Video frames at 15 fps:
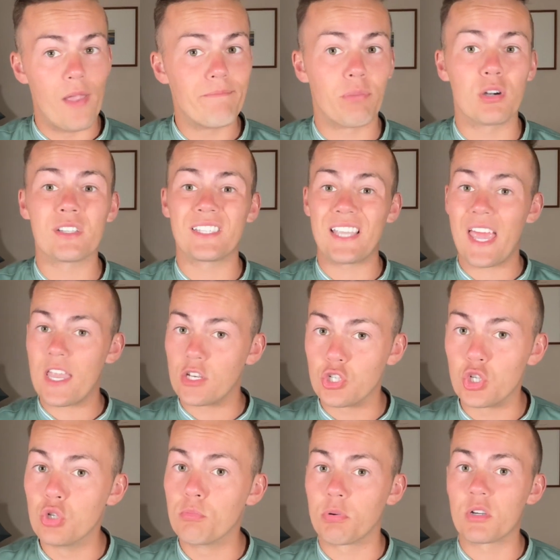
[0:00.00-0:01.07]

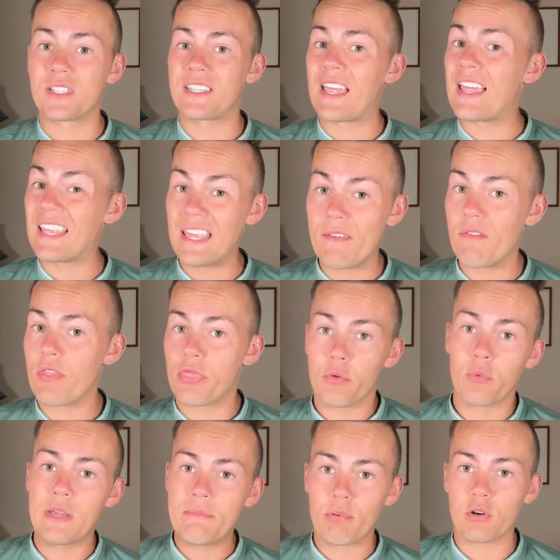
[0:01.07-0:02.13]
2%, even
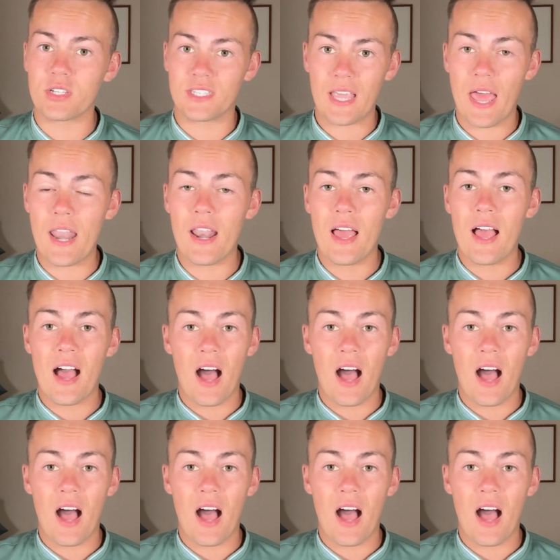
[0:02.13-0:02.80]
3%